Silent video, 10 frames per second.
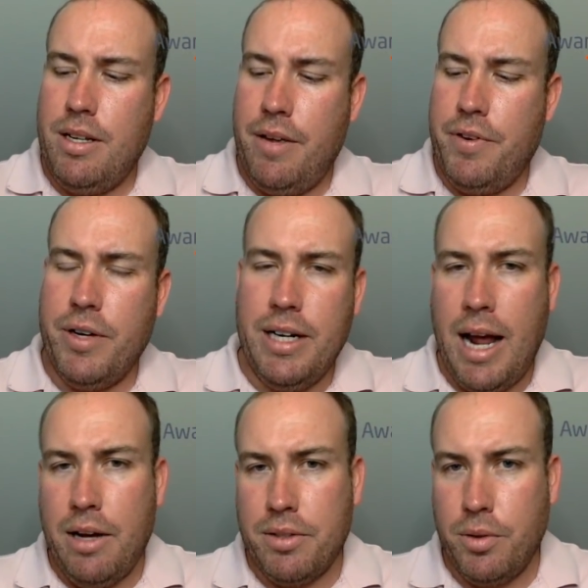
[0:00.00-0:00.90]
if you're in a
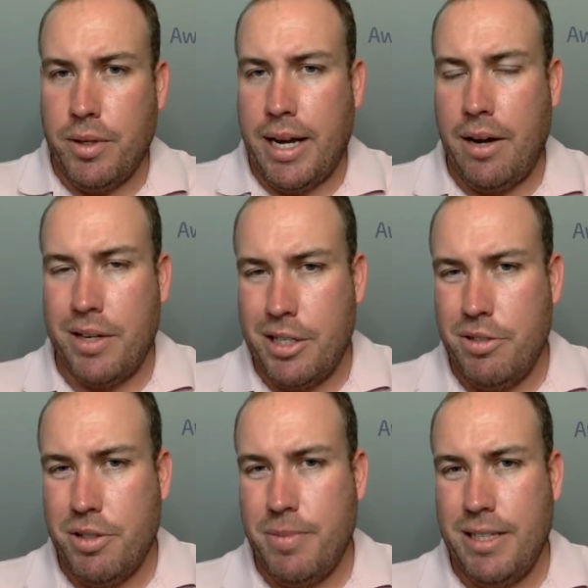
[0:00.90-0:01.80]
household account, it
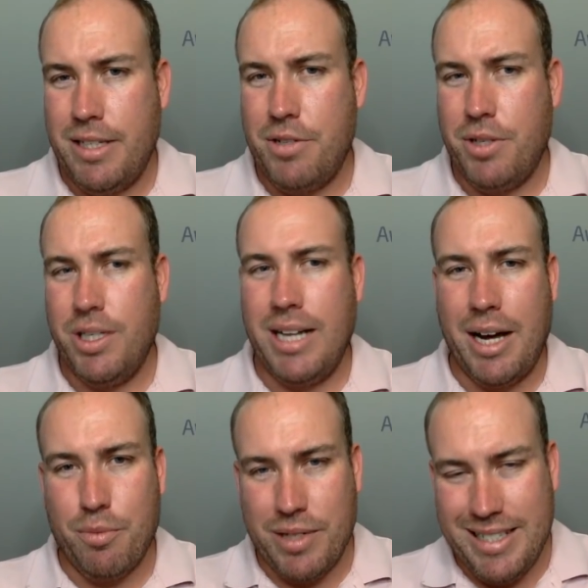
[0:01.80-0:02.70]
used to be that you could
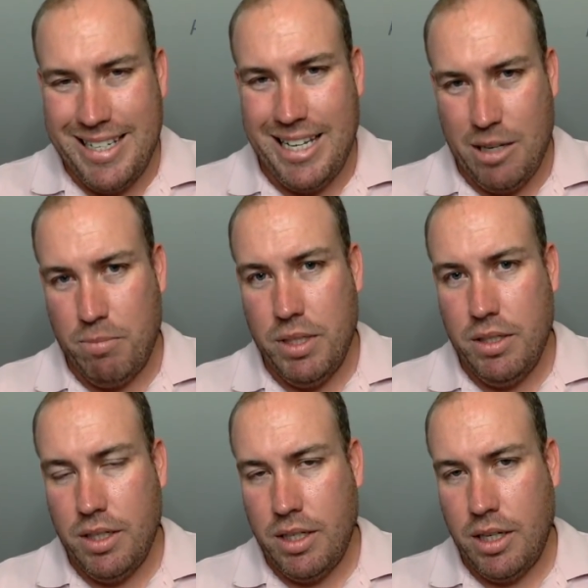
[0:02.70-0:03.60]
not redeem
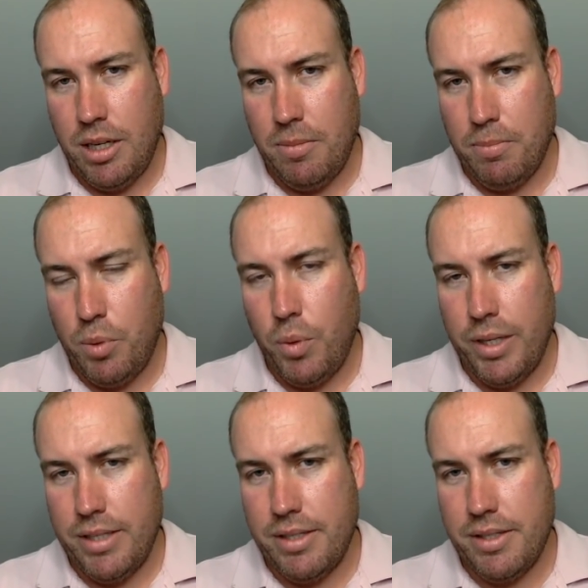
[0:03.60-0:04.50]

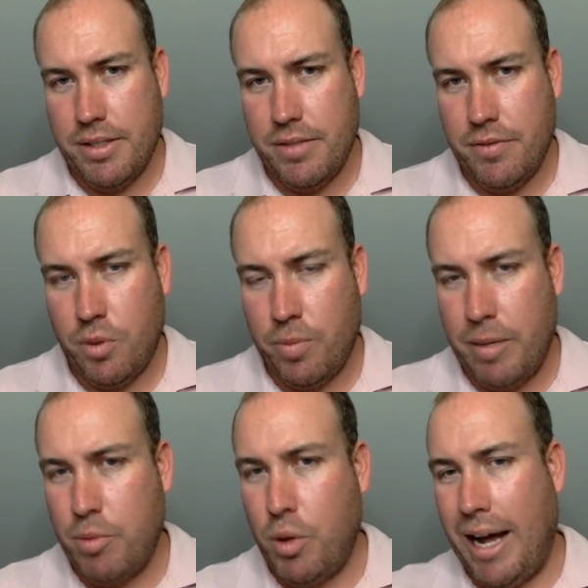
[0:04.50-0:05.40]
points for
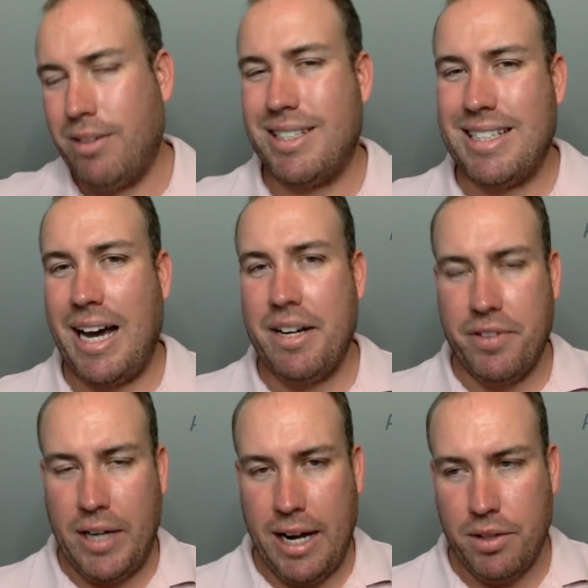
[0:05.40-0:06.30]
people outside
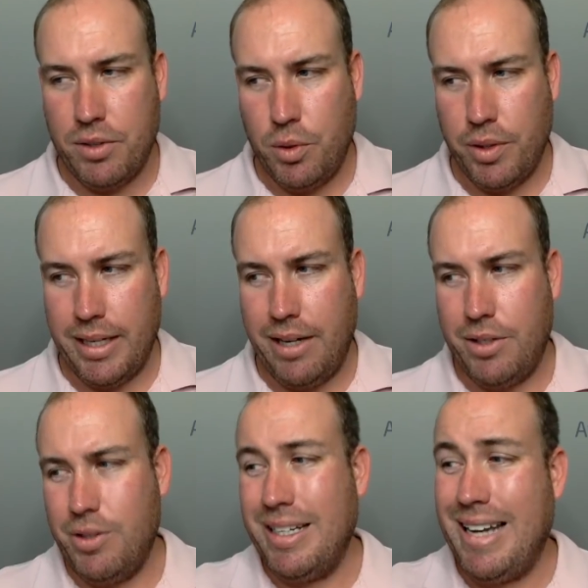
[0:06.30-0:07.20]
of your household
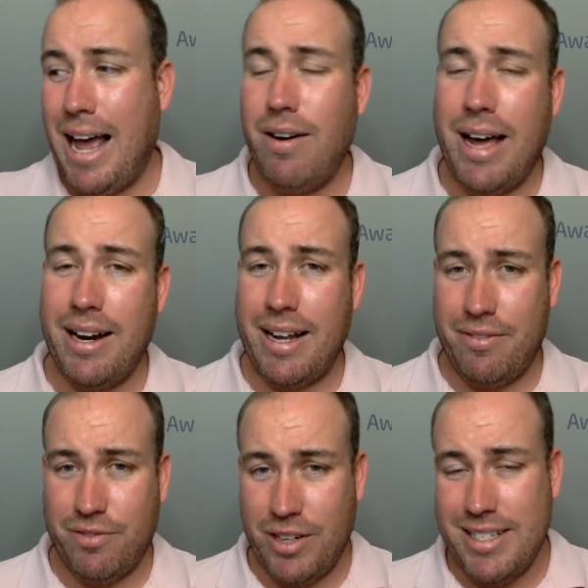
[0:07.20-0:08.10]
account. You can now add
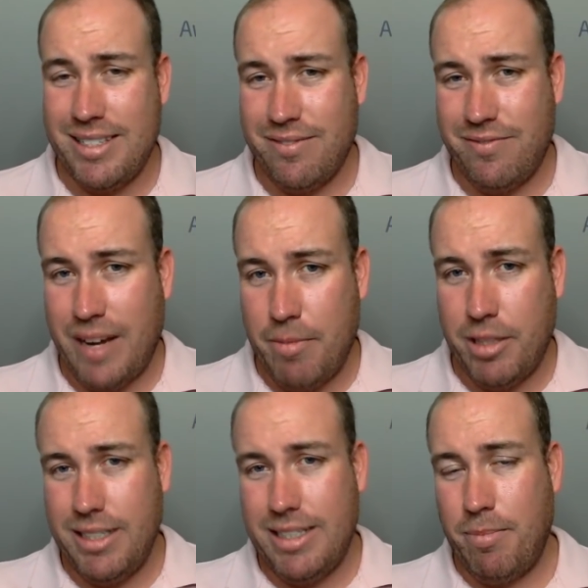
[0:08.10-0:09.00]
a friends and
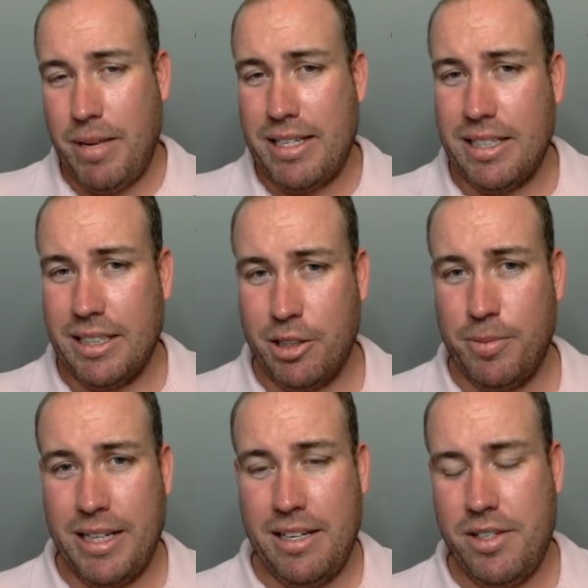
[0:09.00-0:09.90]
family list that makes it a
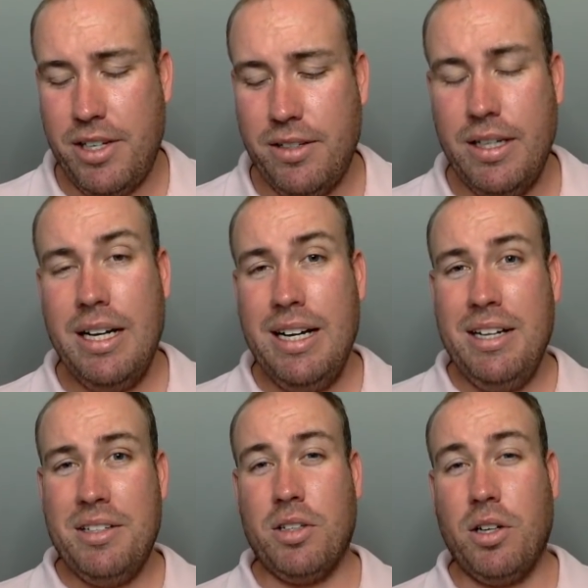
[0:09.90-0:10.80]
little bit easier.
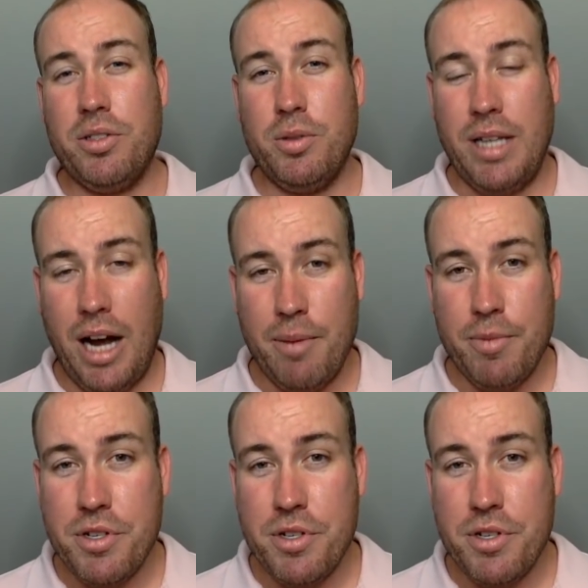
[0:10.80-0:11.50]
There are also time